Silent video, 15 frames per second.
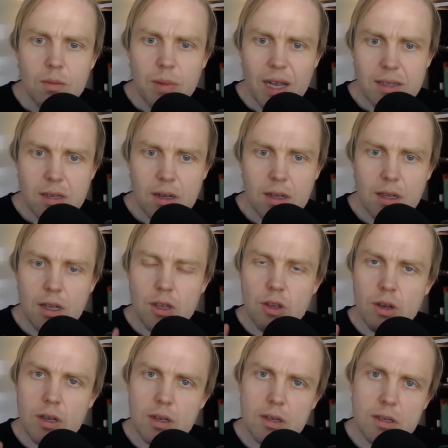Basically,
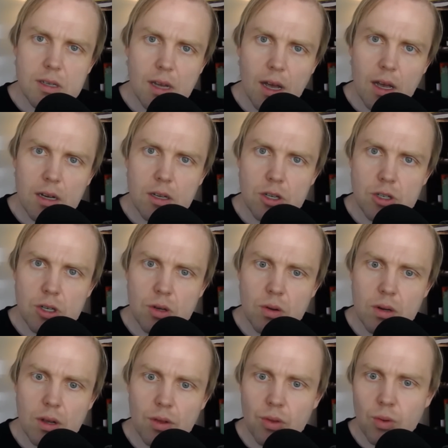you can decide to
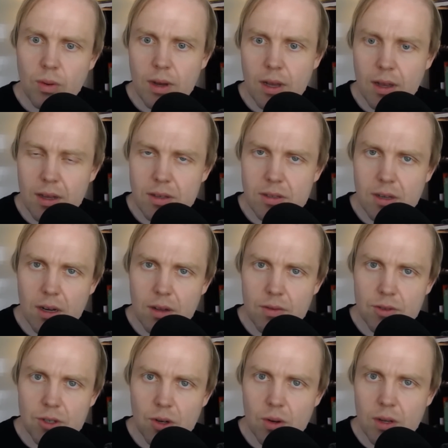shoot a 3 instead
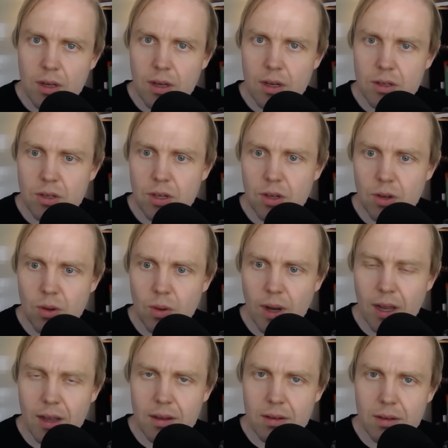of shooting a 2,
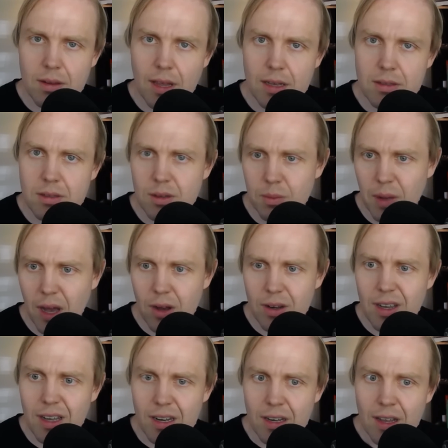and that's about
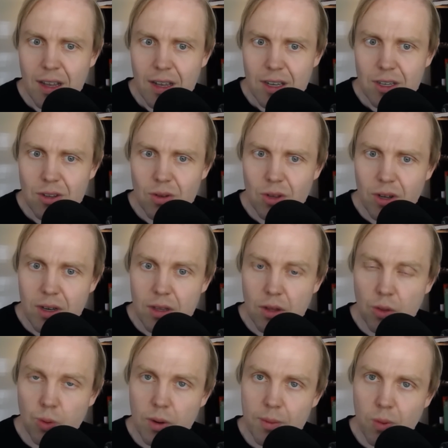it. You look at
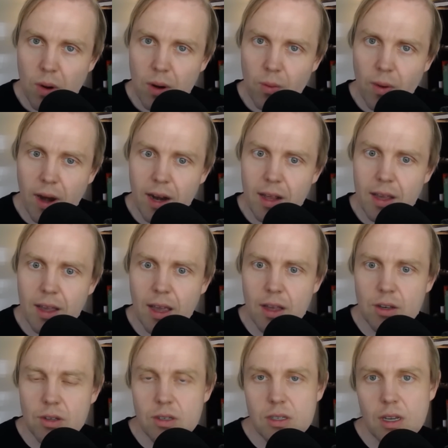the three-point rating
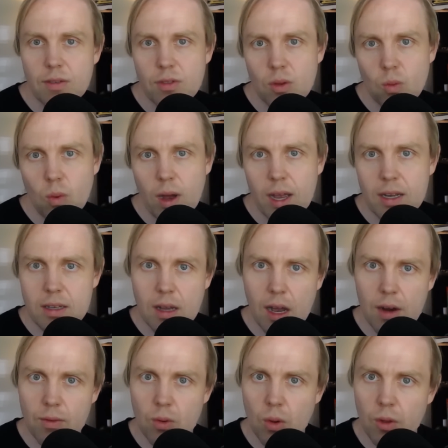and you see if the white
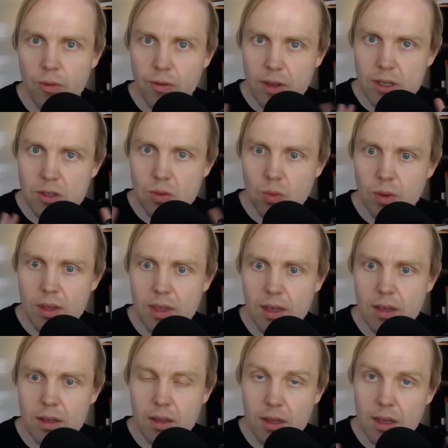die roll fits
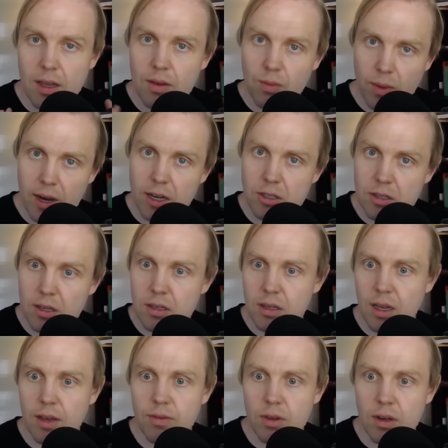within the range that's
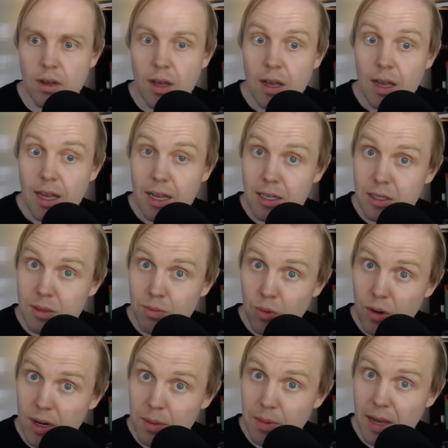given. It's
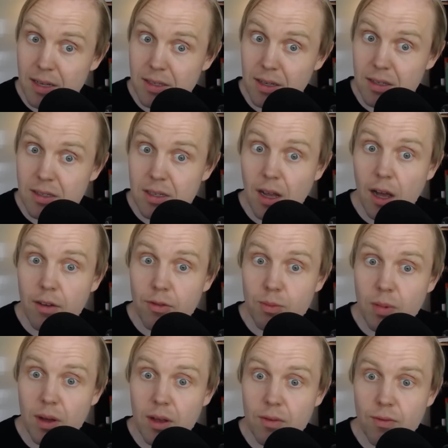pretty basic stuff,
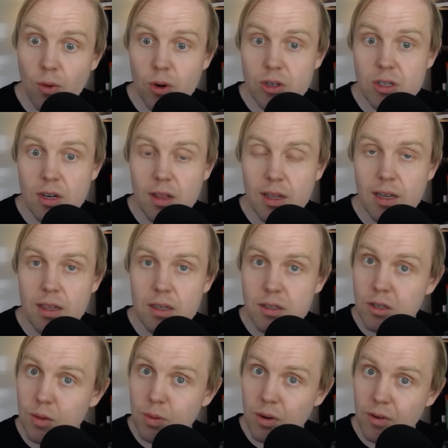but fortunately, the
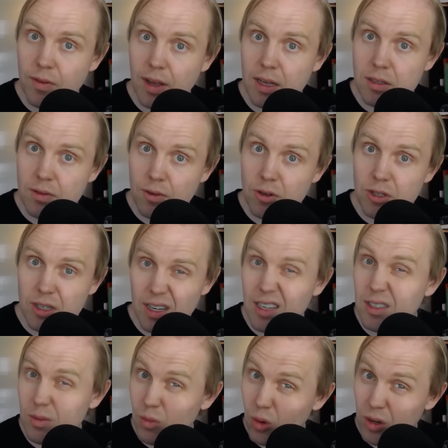super advanced version
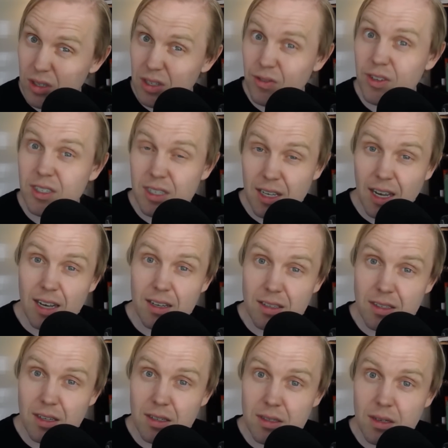has a more
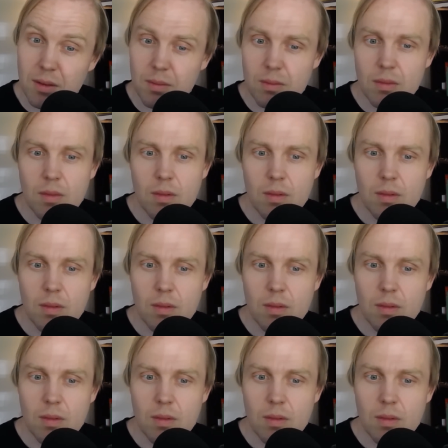sophisticated system.